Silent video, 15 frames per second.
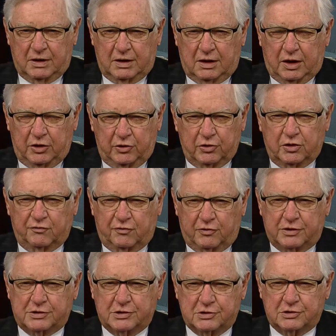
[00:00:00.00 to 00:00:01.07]
and you're the
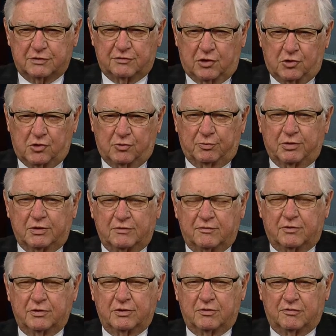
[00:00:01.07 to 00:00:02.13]
voices of hope
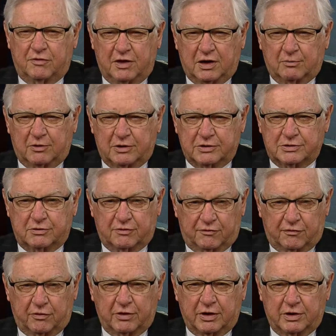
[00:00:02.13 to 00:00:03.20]
for your families, your
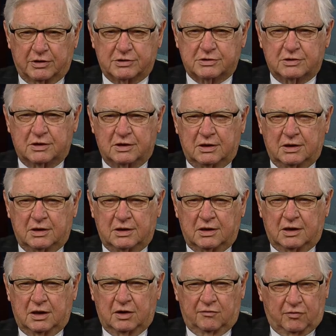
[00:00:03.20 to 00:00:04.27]
friends,
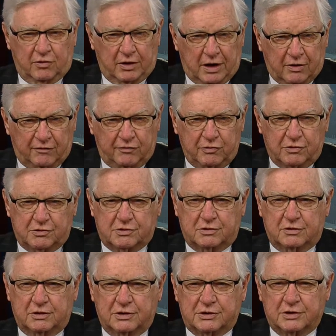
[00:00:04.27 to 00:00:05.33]
and for our
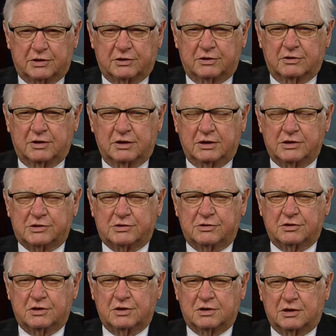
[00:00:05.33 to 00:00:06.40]
future in southern and
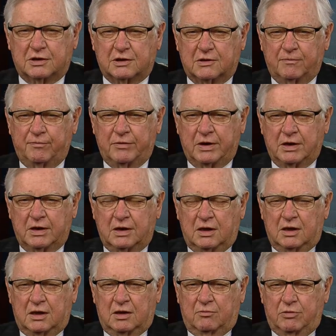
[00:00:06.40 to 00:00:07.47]
eastern Kentucky.
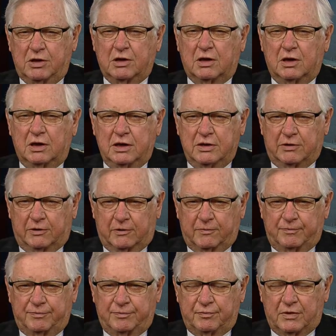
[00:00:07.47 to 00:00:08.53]
Be a leader.
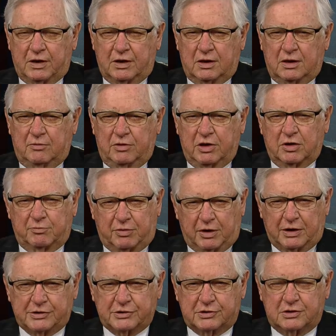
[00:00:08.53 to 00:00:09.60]
Be a
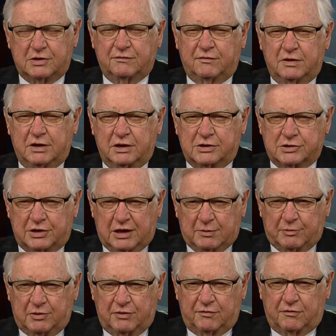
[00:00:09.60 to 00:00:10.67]
positive
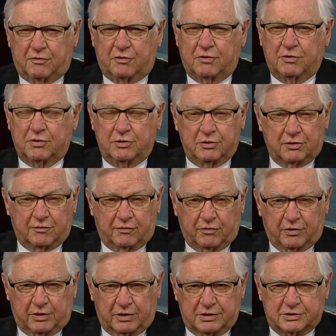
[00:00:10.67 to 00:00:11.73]
example for your
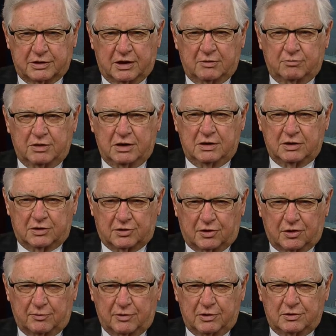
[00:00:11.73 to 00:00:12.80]
friends and be
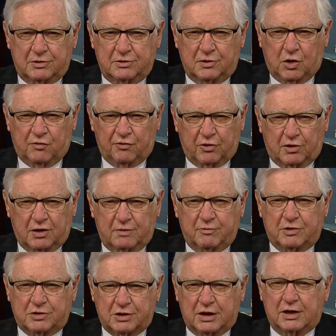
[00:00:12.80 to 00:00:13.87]
determined to overcome
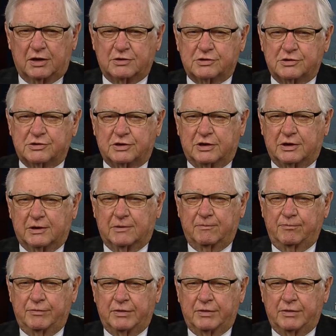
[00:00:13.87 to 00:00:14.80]
the challenges ahead.